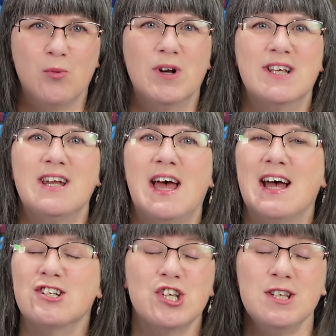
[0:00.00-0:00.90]
what it
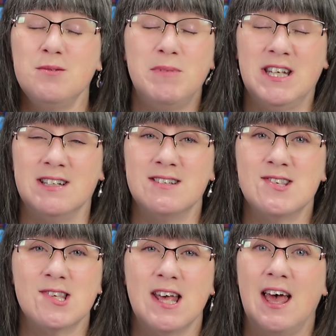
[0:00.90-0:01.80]
actually
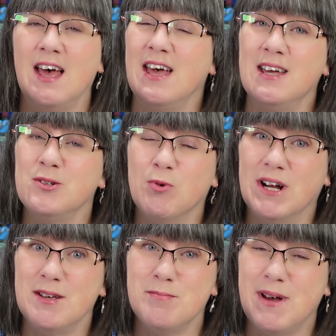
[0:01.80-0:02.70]
means and
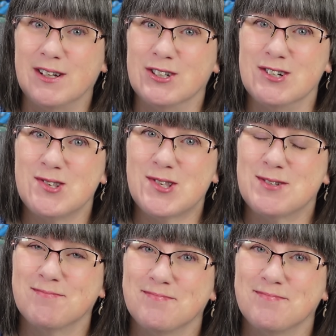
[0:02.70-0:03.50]
why it matters.